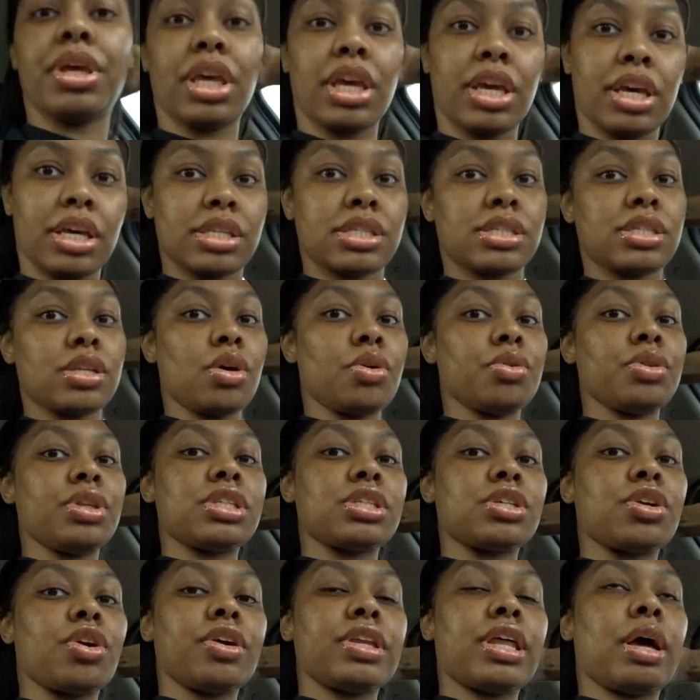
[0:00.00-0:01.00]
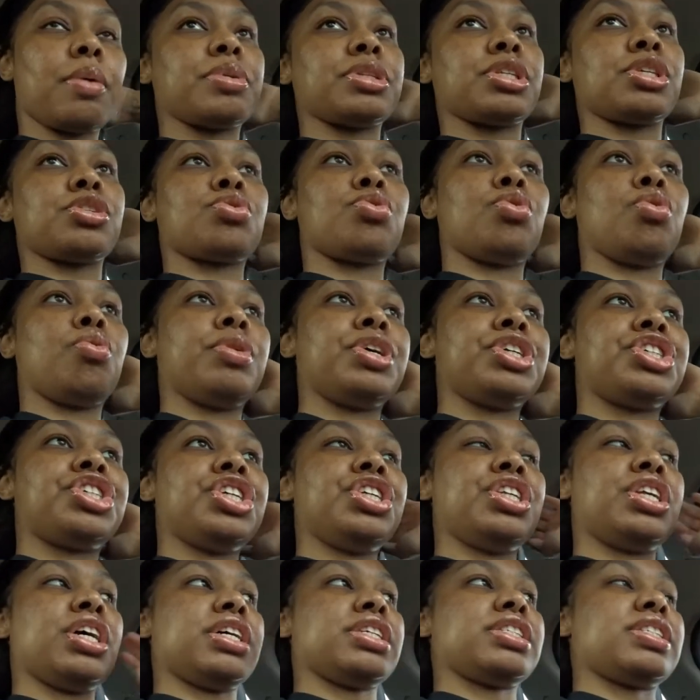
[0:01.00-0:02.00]
yeah so this girl i went to school with
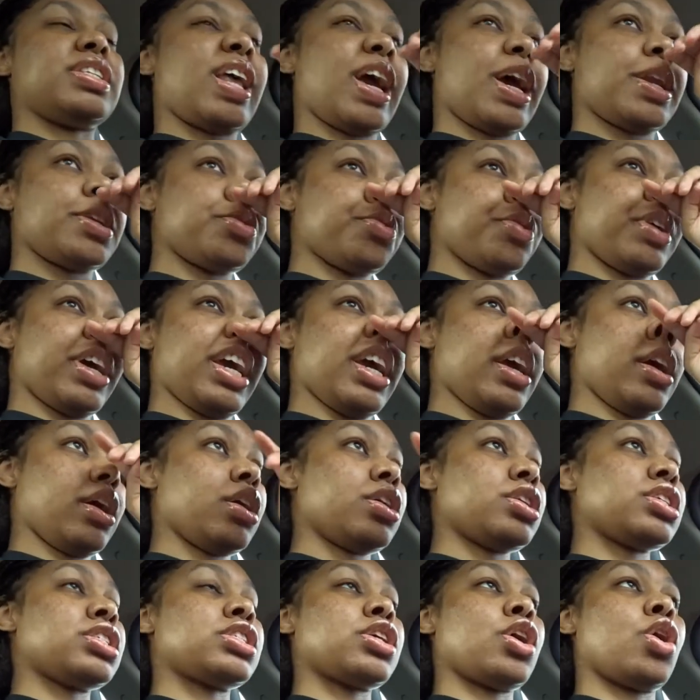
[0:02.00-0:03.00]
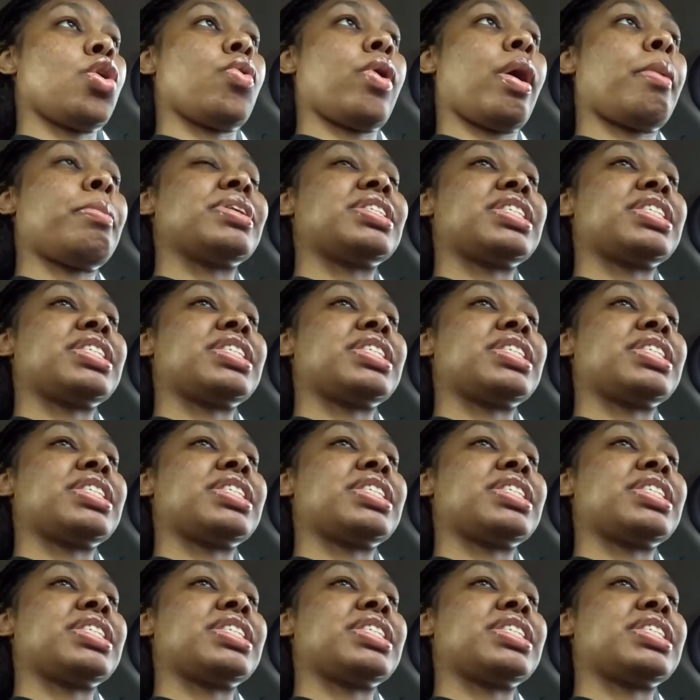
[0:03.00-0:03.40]
she does natural hair so i'm gonna